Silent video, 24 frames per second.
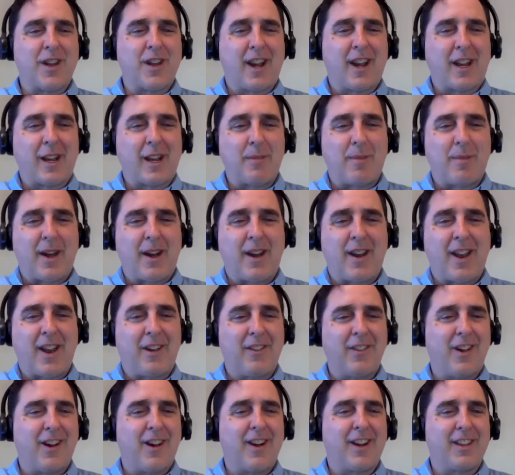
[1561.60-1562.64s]
were talking about
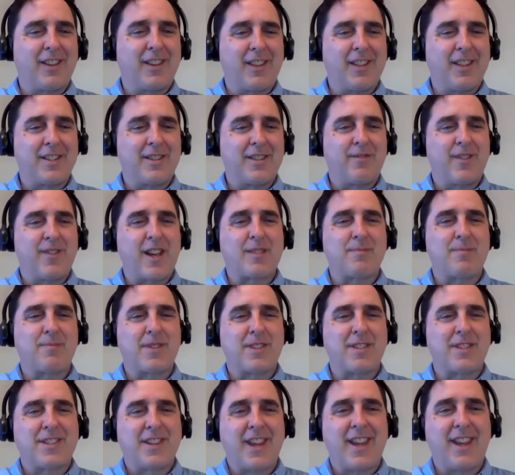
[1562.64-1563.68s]
how long these
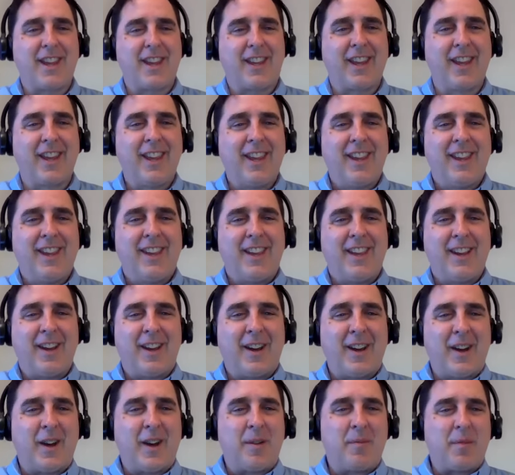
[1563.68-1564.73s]
investments take.
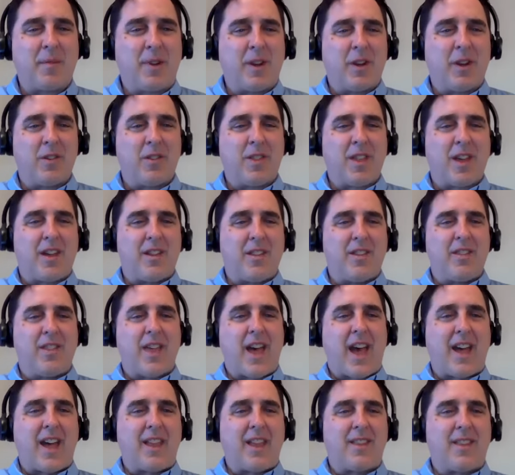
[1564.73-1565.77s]
Um, you know th
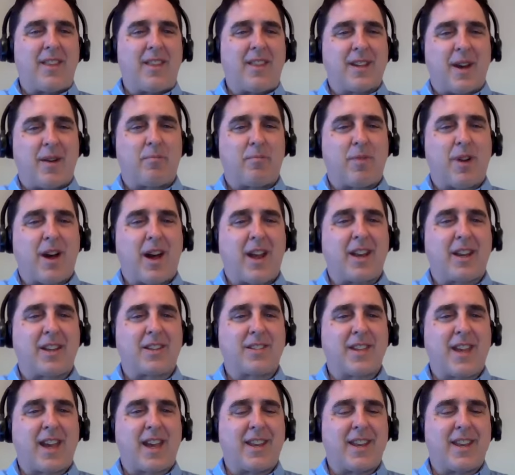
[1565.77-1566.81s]
that uh,
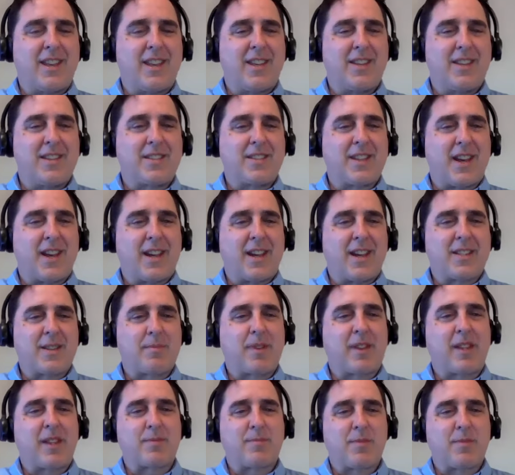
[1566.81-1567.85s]
product set is uh,
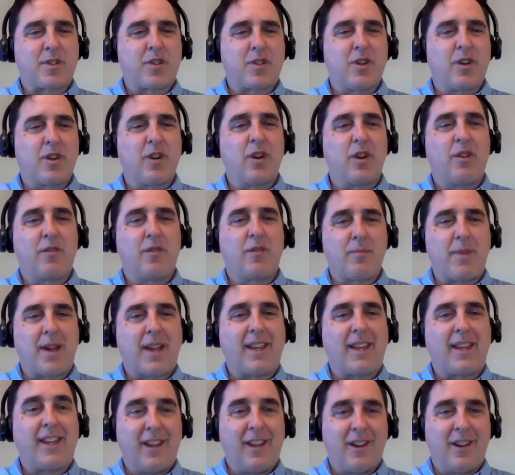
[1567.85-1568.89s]
something that's matured over
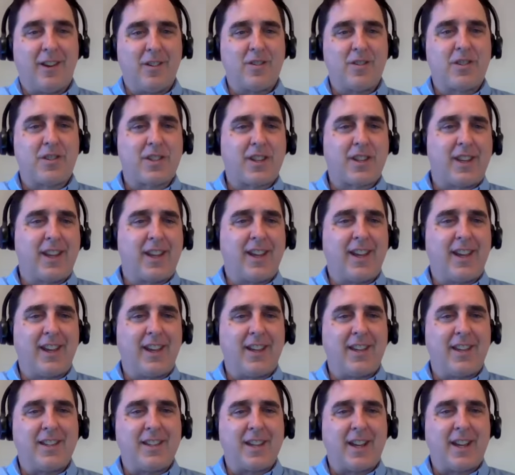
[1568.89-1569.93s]
many years. Yeah
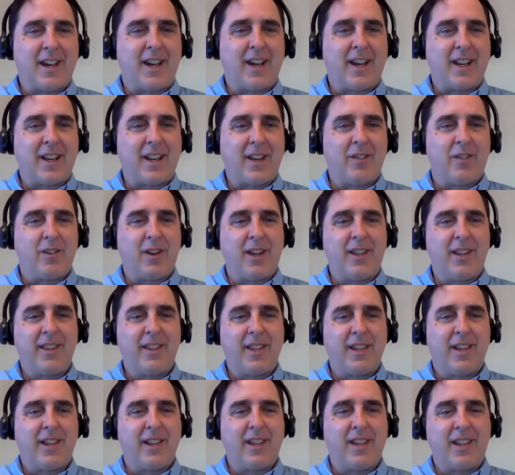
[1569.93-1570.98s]
and uh, you know
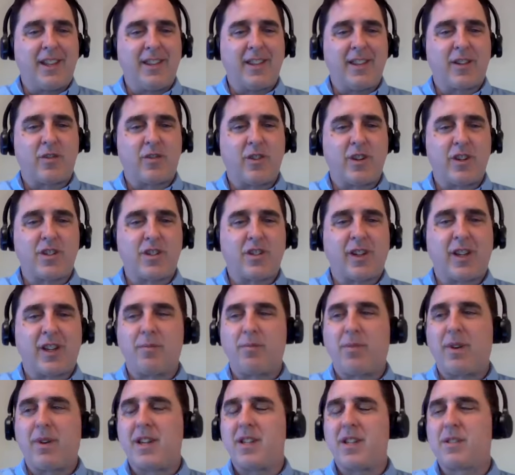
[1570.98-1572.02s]
in the in the traditional
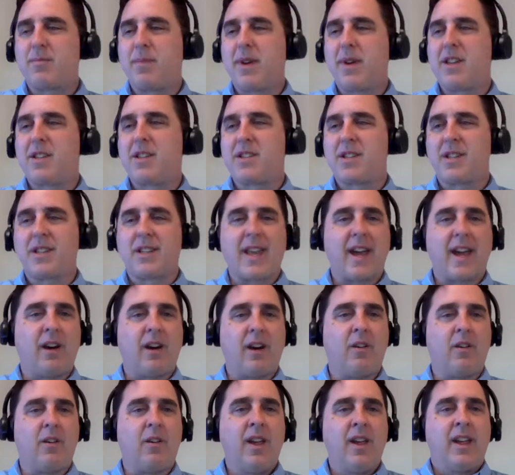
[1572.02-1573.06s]
enterprise space and
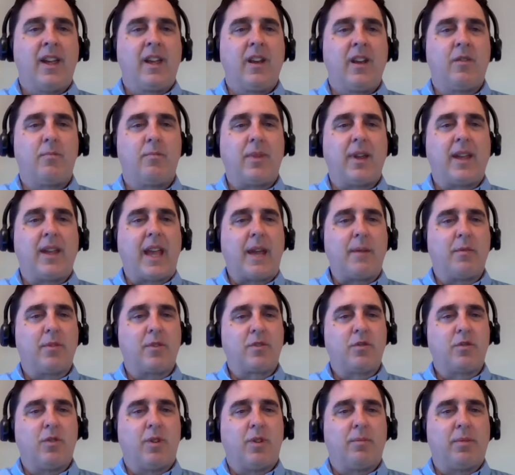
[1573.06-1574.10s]
now you know being
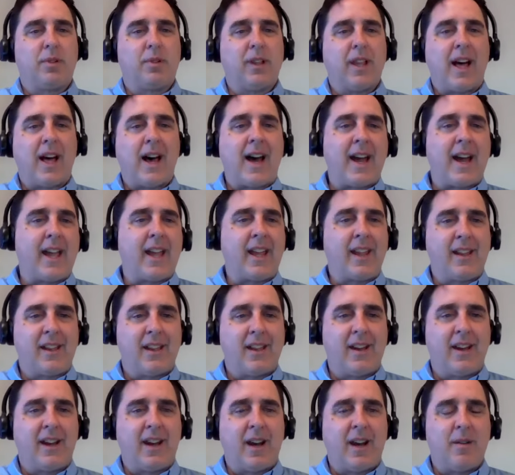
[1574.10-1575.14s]
able to apply
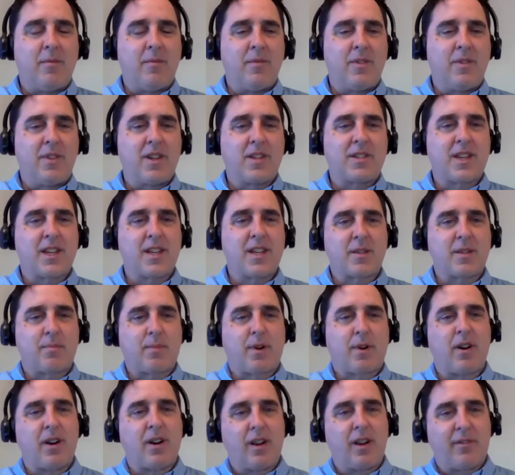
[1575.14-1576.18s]
um, this as a
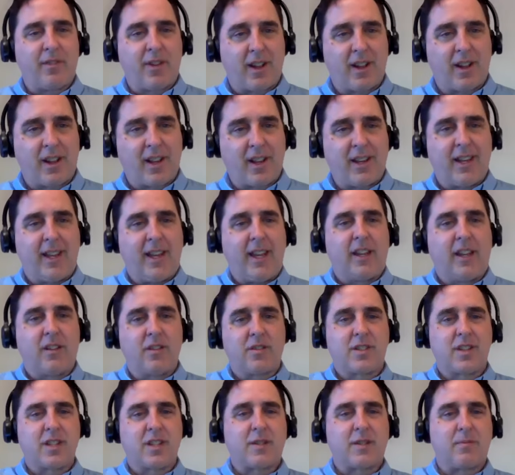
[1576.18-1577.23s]
part of a, an
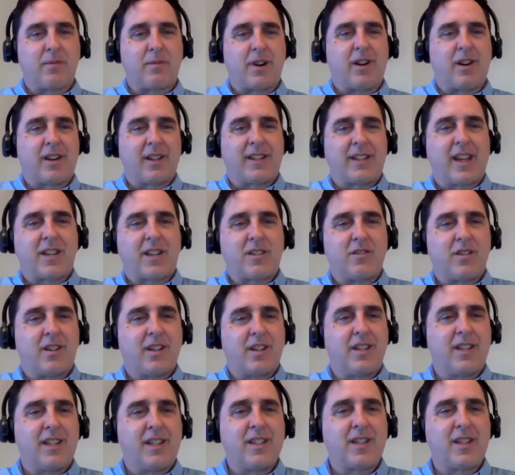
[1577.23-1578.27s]
ecosystem and architecture
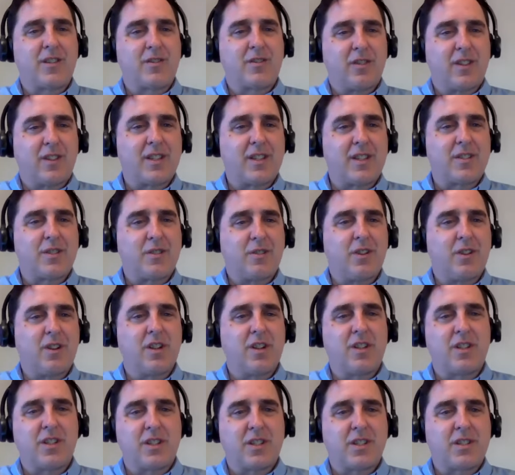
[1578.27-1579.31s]
to decentralized
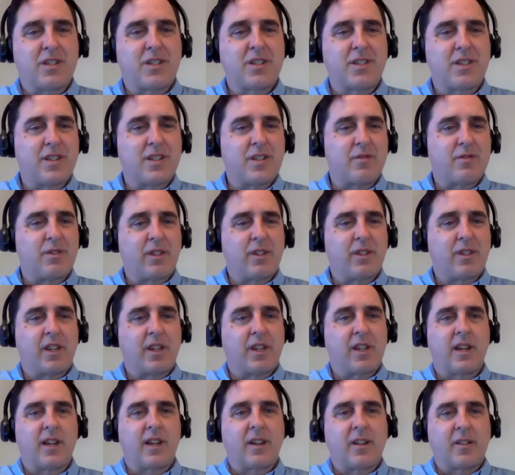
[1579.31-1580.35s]
storage is is really
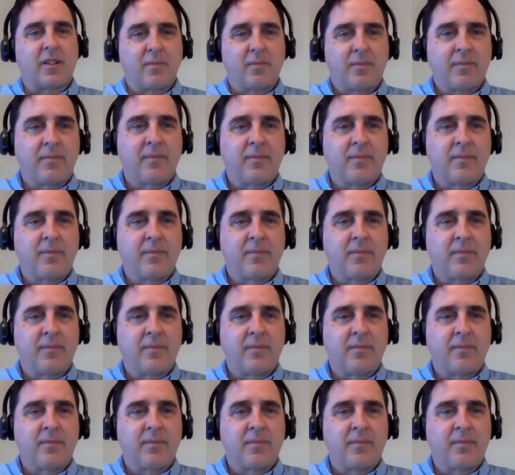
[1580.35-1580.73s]
exciting